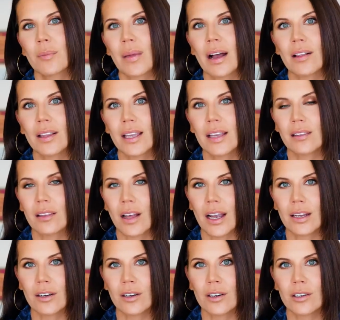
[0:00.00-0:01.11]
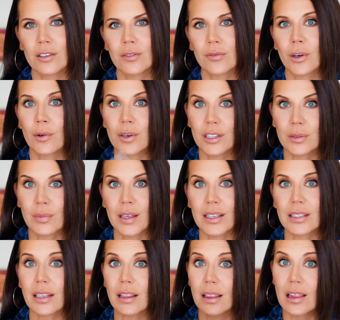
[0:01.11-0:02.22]
the Mally liners for
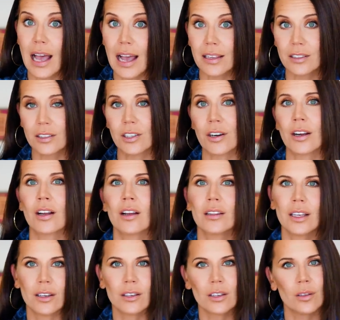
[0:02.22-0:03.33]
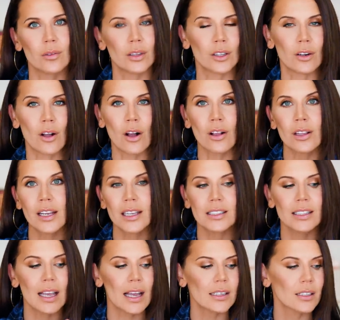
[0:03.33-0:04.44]
Christmas last year. I got like a cute little holiday
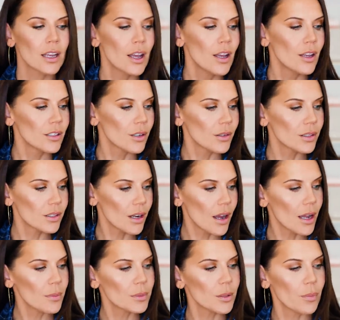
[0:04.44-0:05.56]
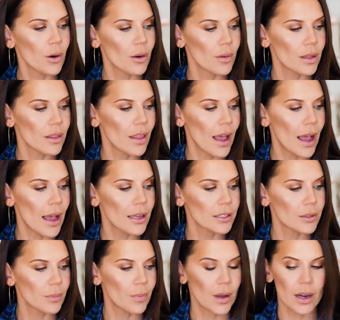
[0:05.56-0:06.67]
set. So it's time to part with
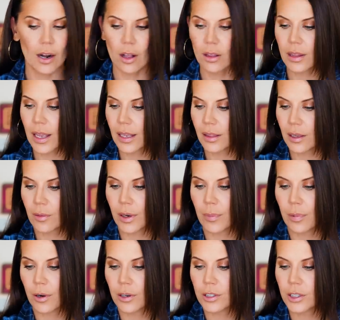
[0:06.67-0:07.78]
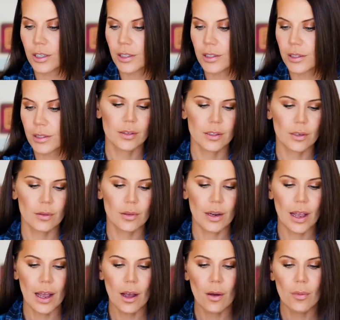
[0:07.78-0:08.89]
that, but I'll likely repurchase. So
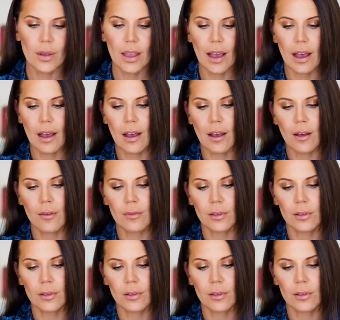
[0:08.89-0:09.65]
now we have